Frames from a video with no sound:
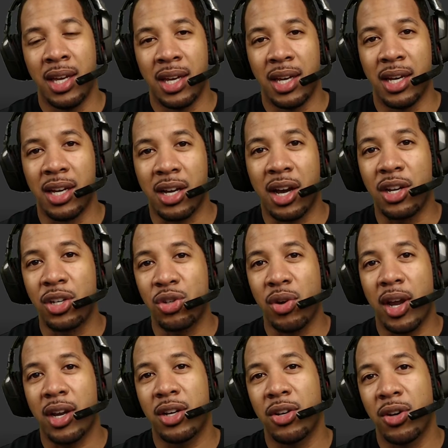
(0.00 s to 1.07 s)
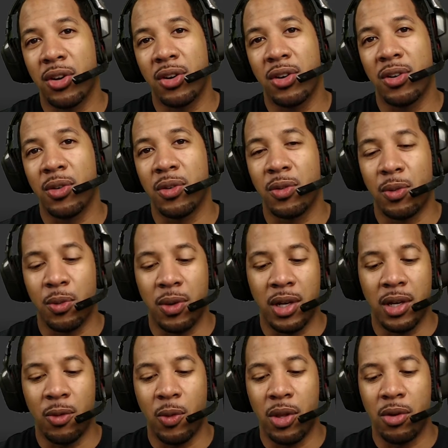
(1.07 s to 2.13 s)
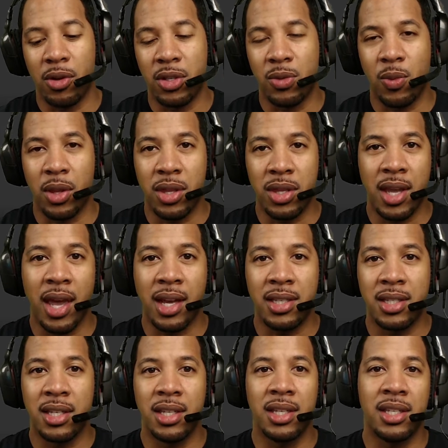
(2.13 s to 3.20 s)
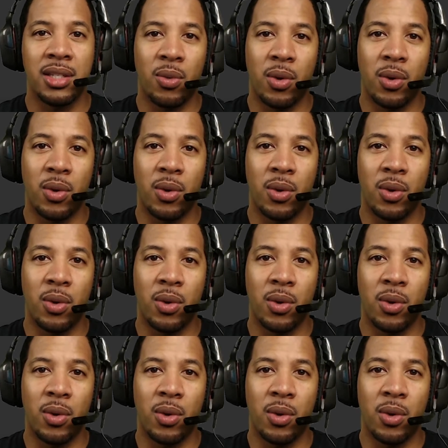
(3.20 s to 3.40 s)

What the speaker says: contractor, whether it's with taxes,